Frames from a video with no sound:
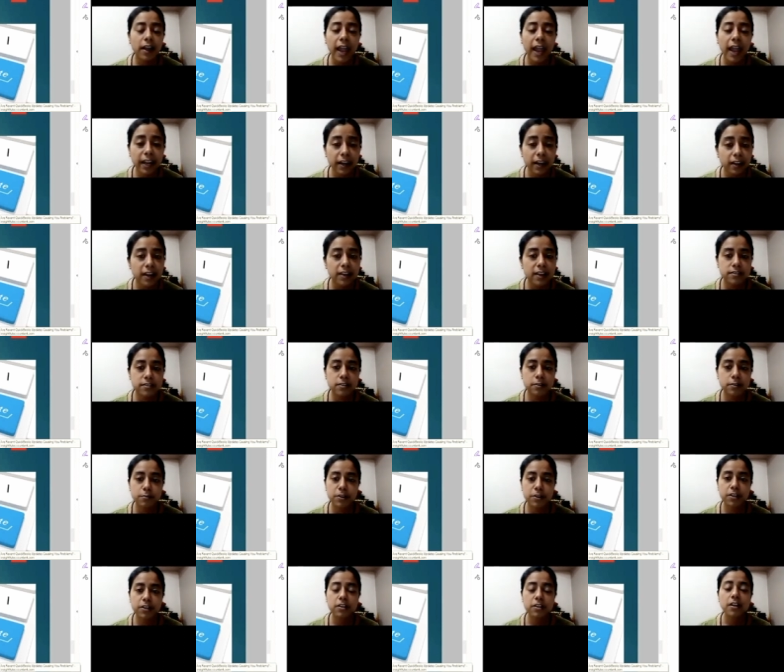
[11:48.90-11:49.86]
end
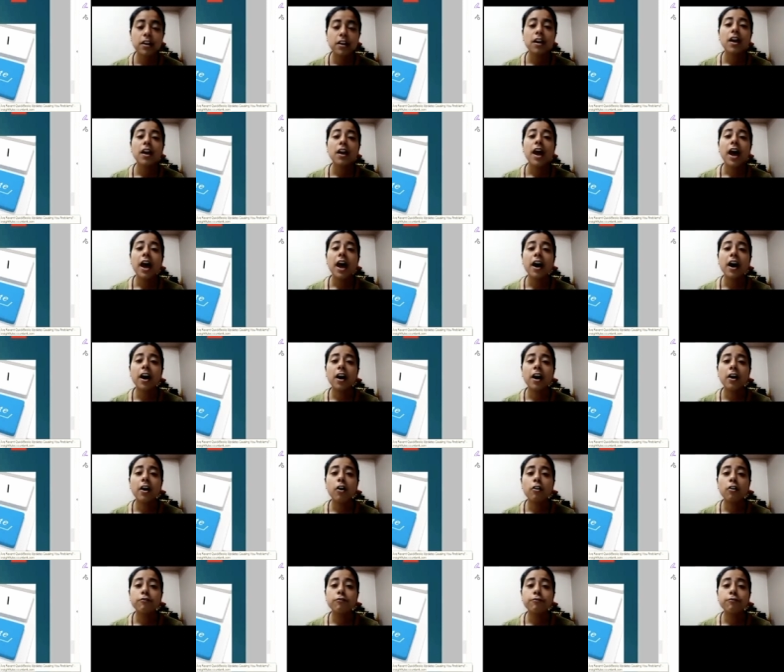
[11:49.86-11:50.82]
customer
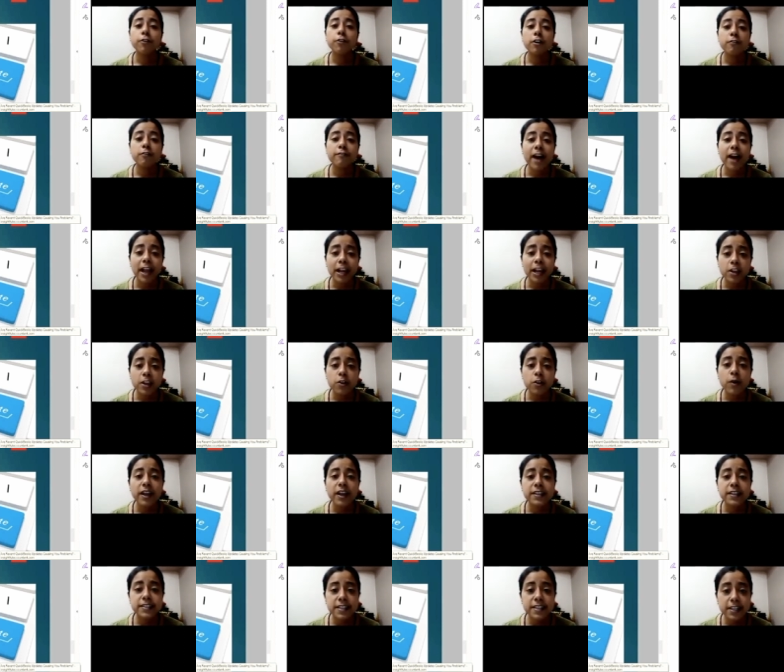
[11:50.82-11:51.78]
uh, for a value
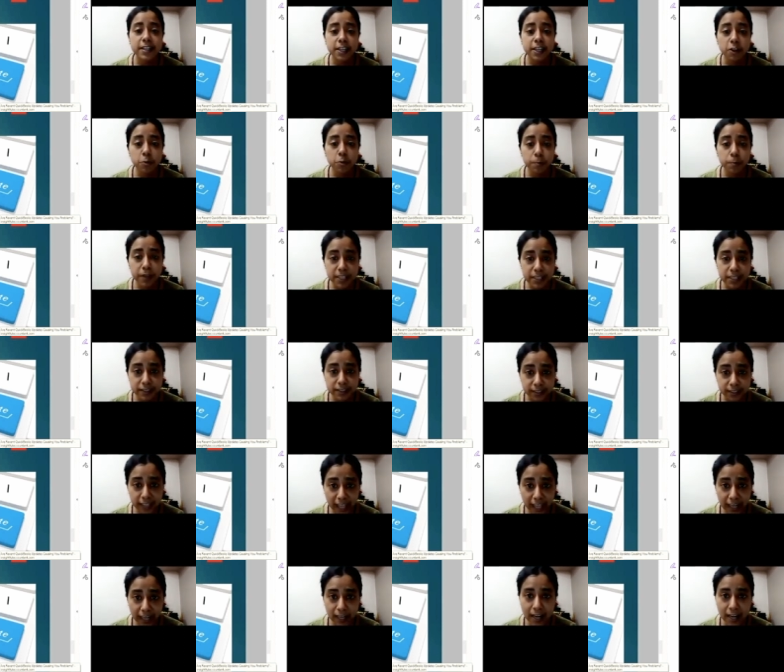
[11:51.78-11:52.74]
exceeding rupees
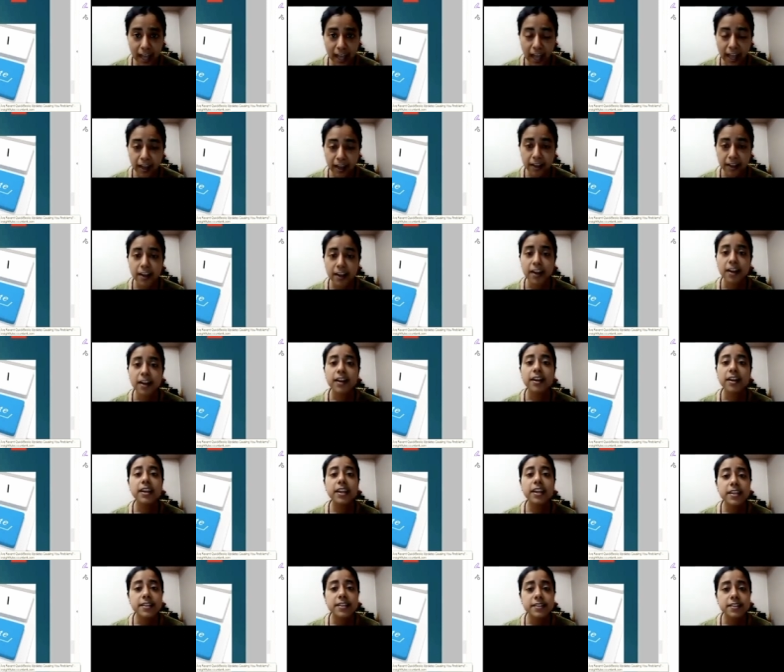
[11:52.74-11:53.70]
10 lakh
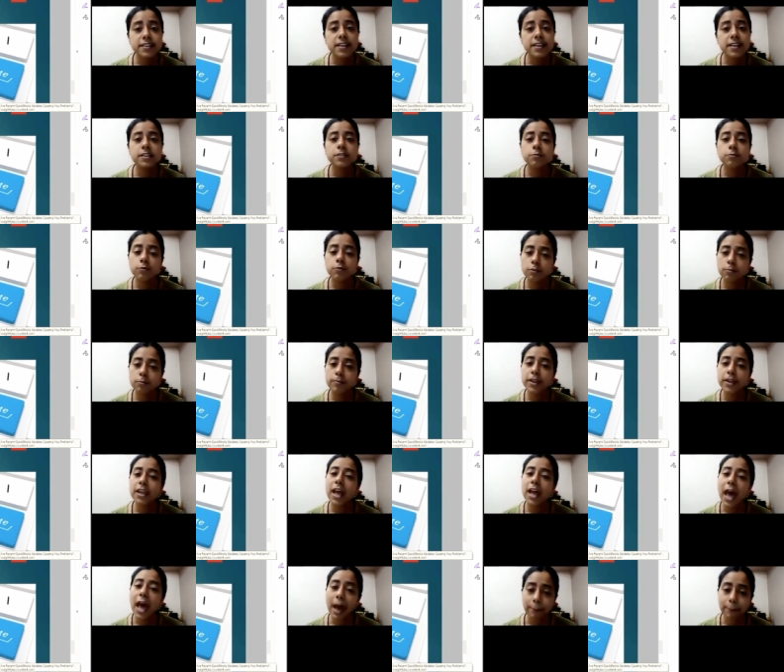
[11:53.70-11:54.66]
tcs will be
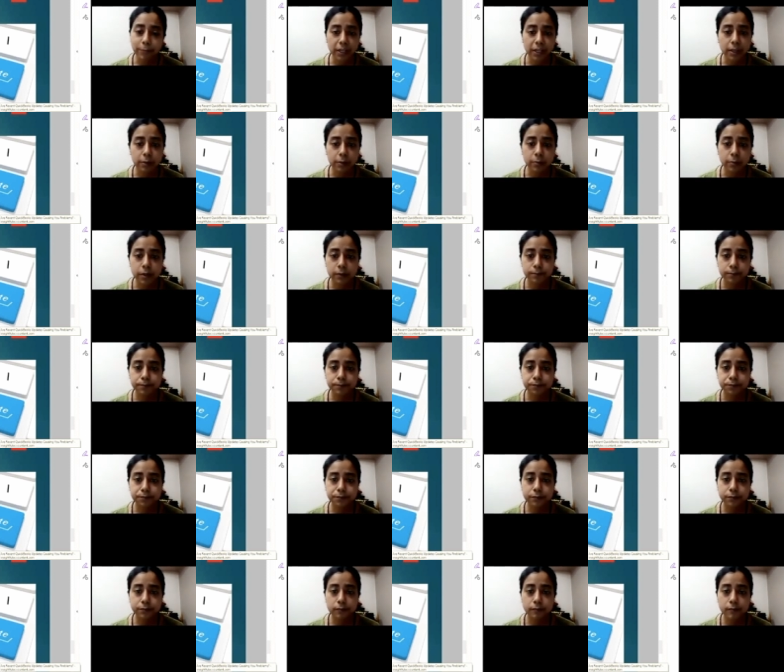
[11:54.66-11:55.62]
applicable
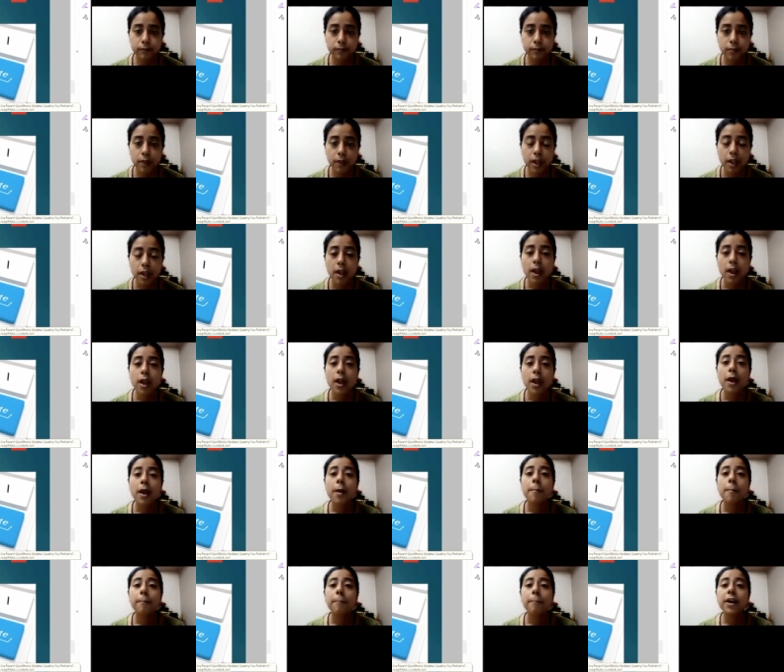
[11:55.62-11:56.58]

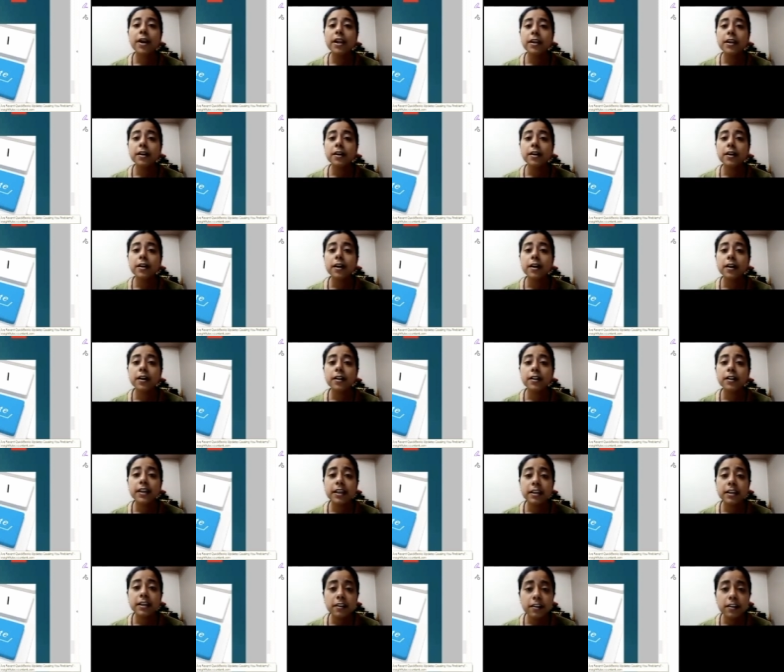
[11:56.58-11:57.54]
but
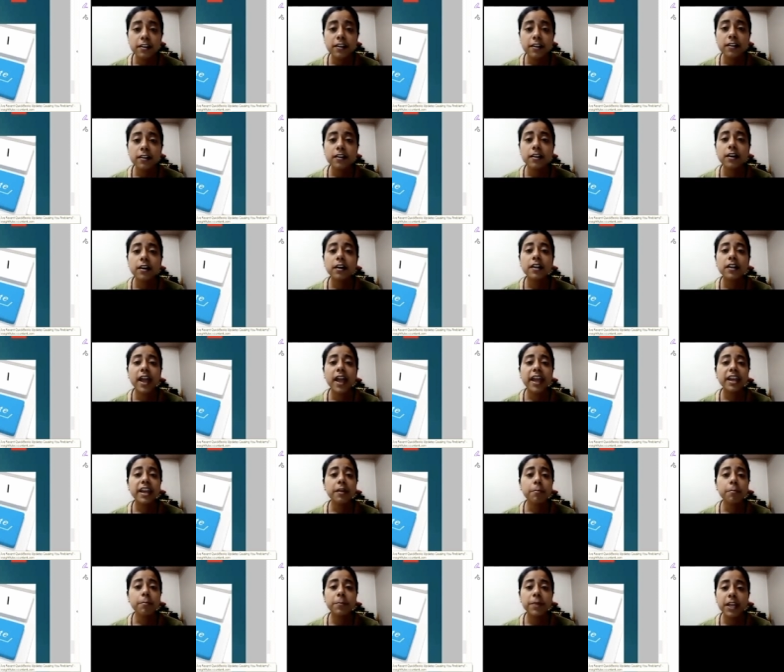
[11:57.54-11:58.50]
here
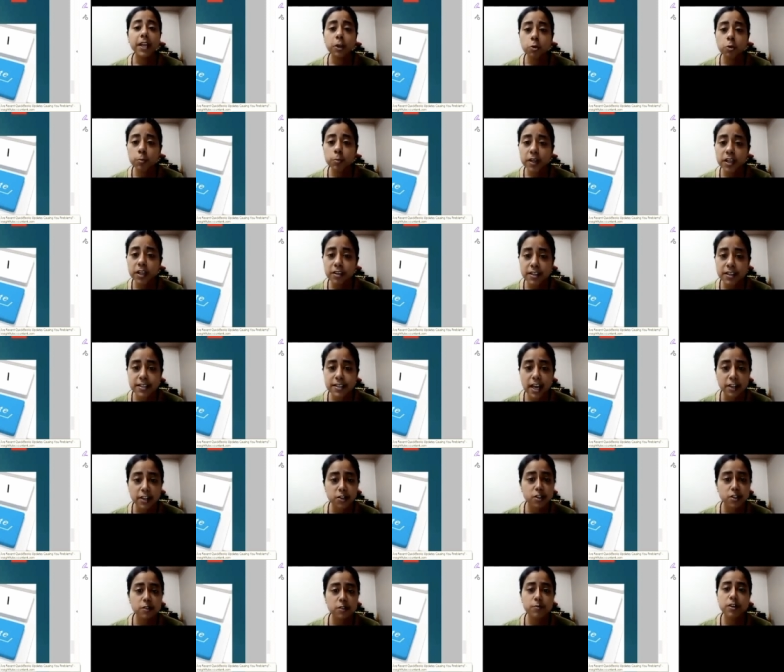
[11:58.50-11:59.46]
any b2b
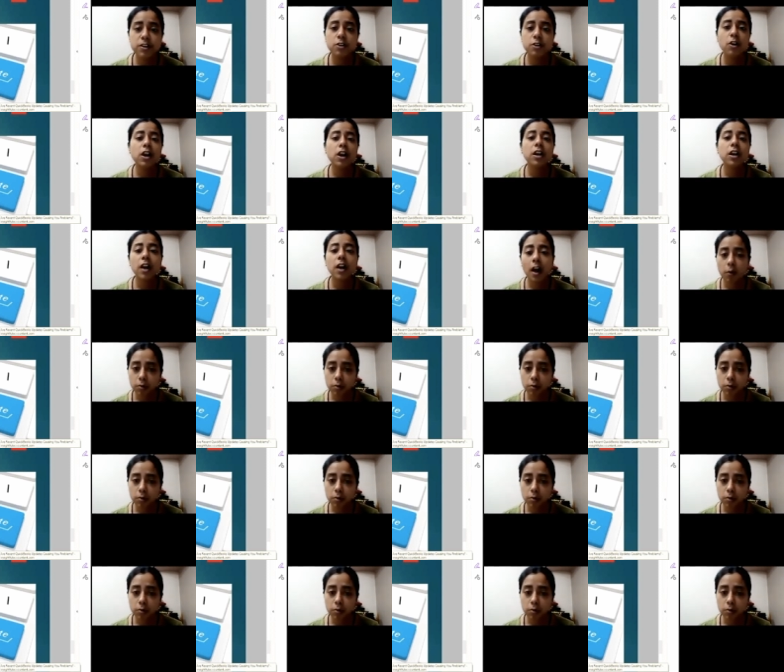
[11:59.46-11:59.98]
transactions were not